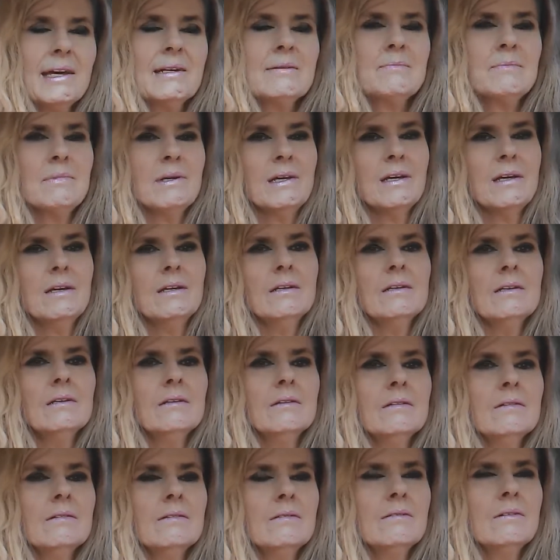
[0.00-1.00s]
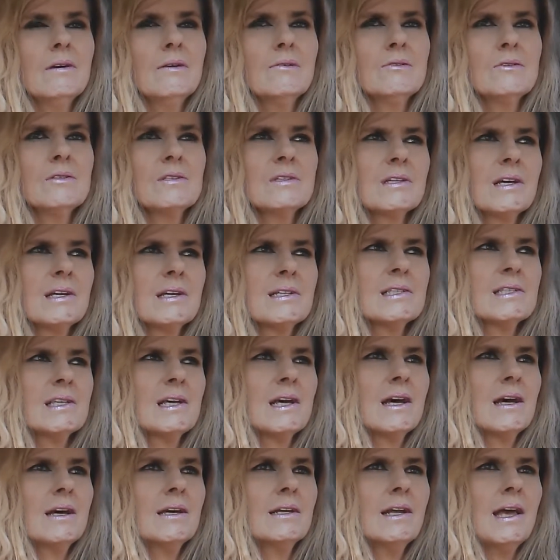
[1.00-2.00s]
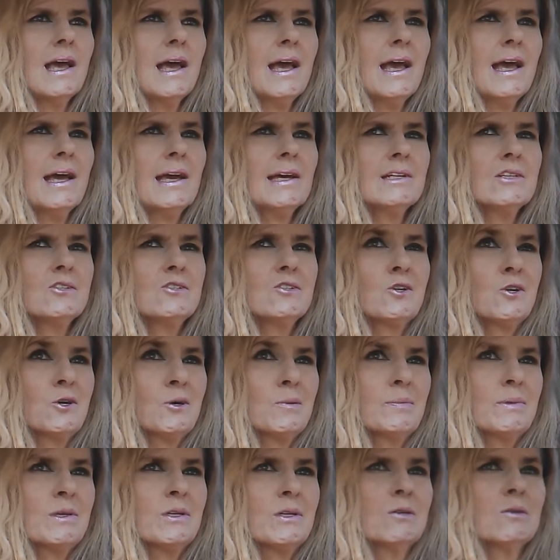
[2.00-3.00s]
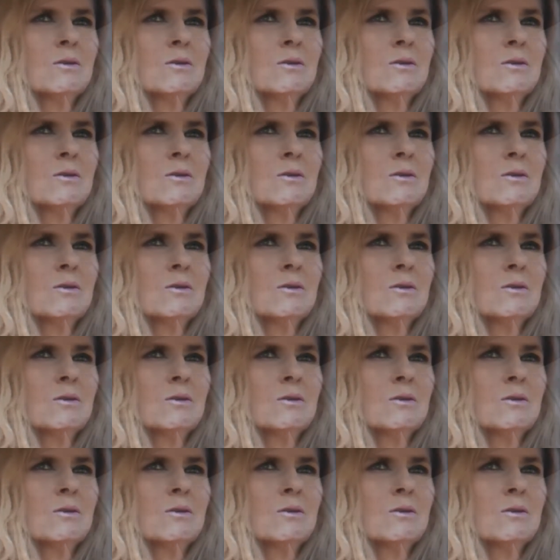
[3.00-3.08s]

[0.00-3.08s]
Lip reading: be, notice I said, a terminal